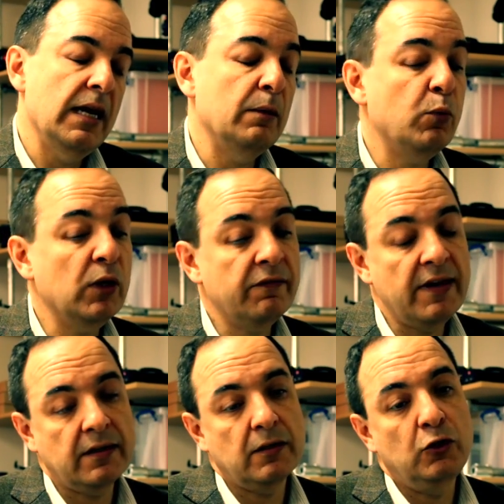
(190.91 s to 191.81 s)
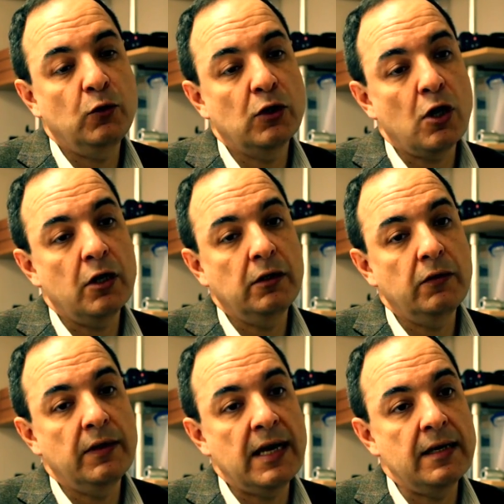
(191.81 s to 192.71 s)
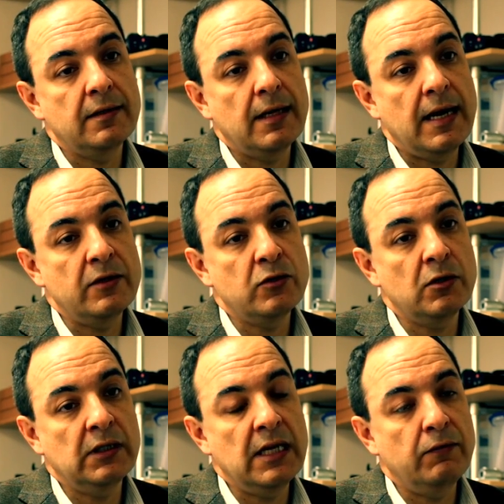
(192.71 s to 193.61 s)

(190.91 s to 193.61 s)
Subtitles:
And in point of fact, you could argue that at a certain